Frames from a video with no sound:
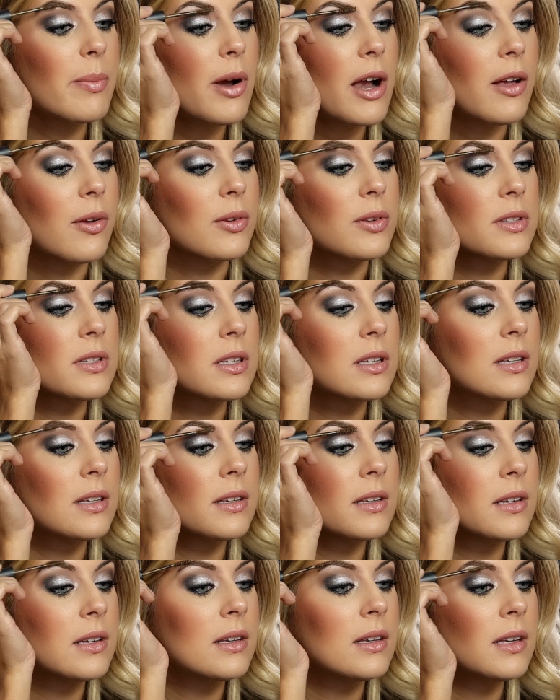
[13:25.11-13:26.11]
brows.
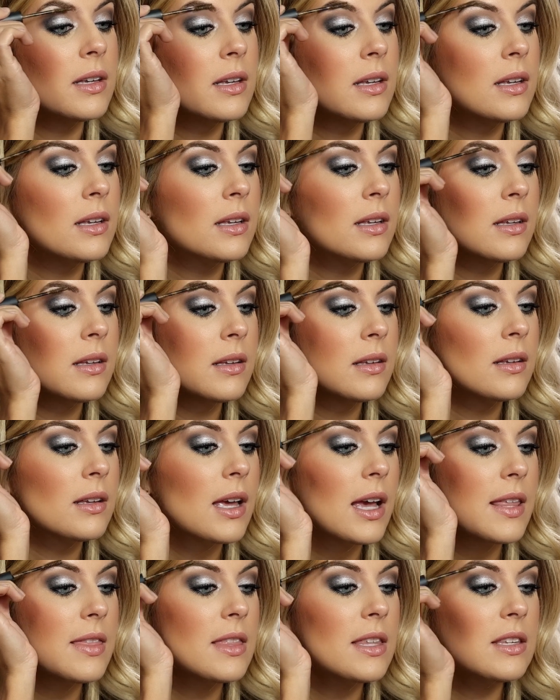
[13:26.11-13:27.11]

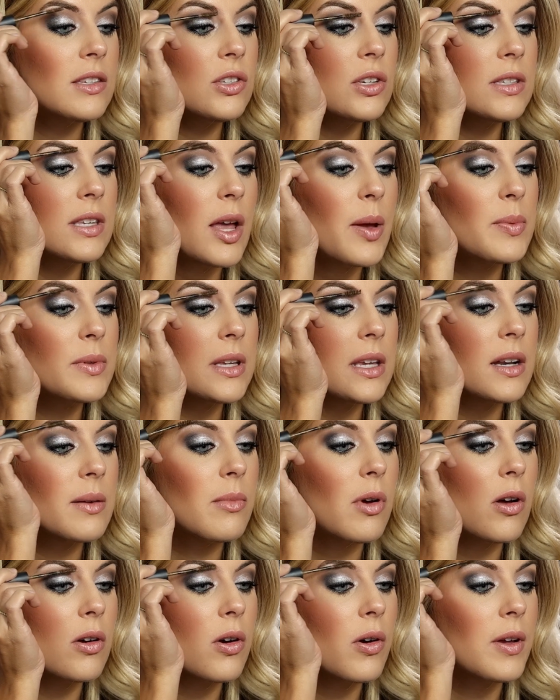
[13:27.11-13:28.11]
And this just helps get
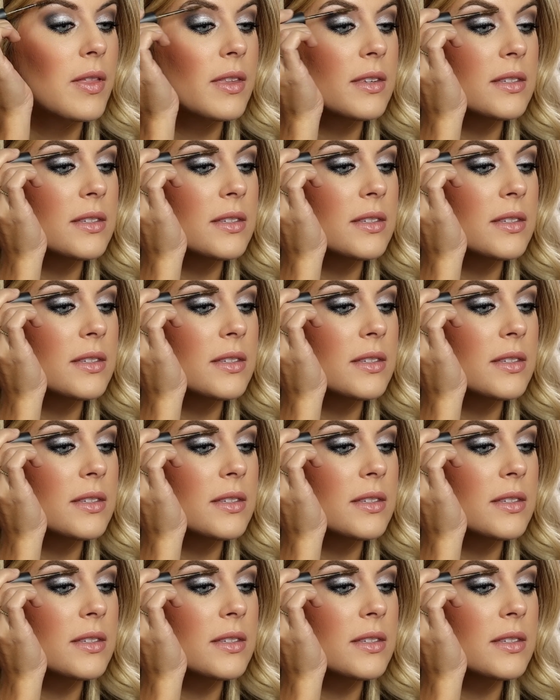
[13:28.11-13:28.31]
them all going the